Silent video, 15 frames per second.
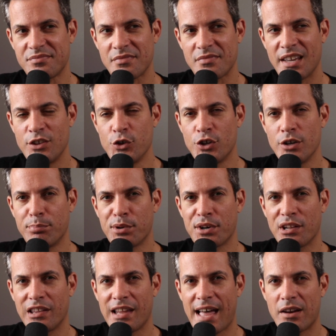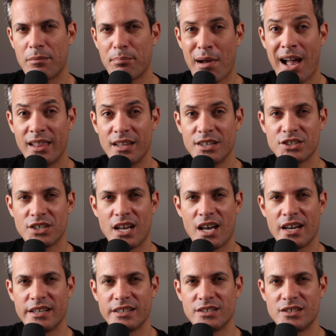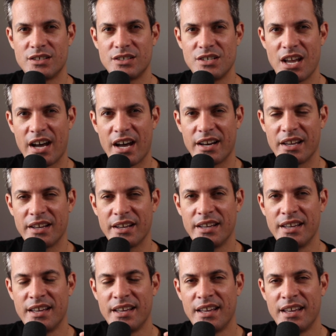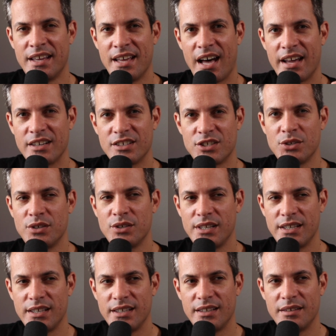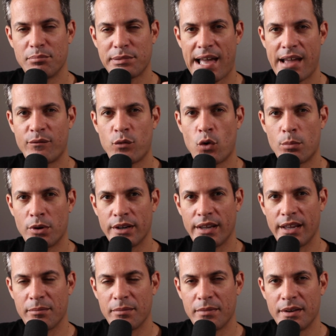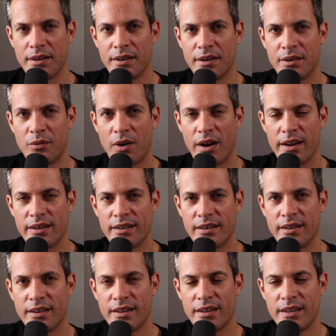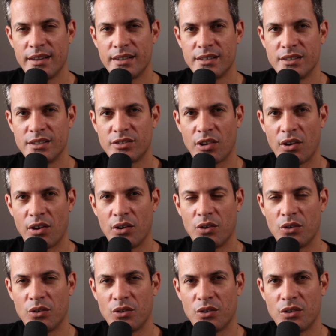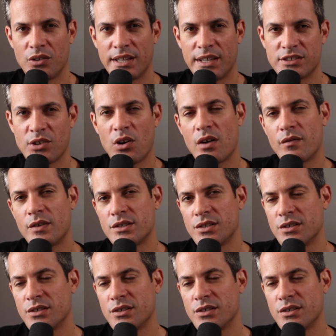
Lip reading: and you could put a lot of polish on a 2D platformer game, right? So let's go over to